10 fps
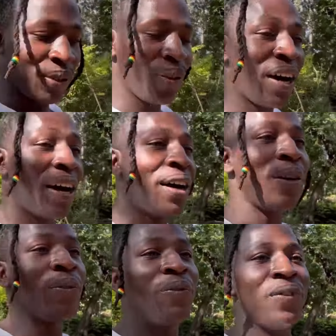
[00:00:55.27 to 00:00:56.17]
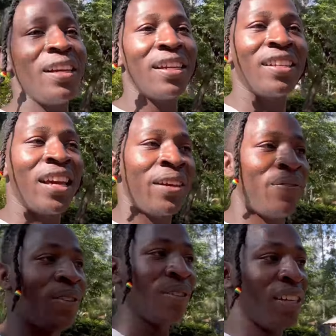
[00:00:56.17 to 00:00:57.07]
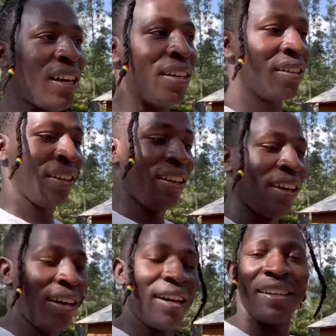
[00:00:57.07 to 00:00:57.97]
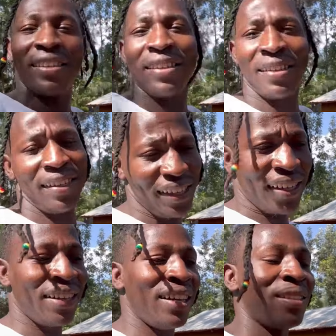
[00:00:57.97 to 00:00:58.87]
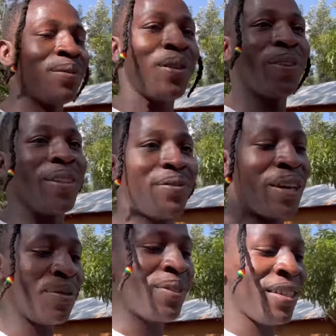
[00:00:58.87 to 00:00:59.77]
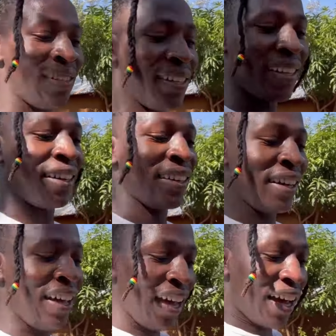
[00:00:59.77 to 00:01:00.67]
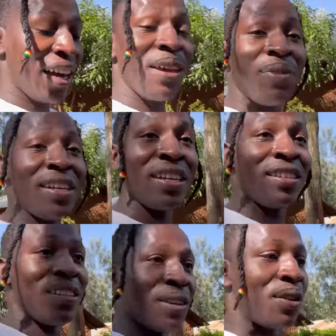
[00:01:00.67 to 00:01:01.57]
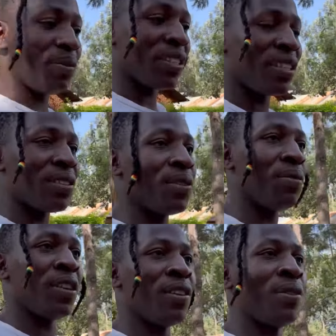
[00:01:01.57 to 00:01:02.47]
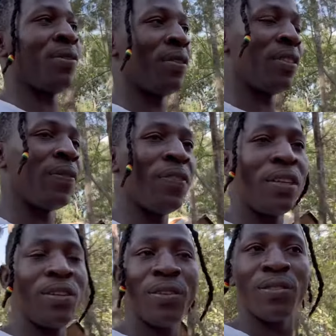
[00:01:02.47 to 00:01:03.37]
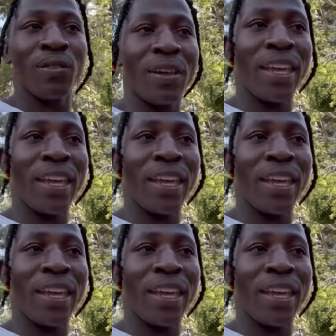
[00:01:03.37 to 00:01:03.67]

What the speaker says: you how village life looks like. And yeah, let's flow with the vibe till the end. And let me get in the comment section below the videos you'd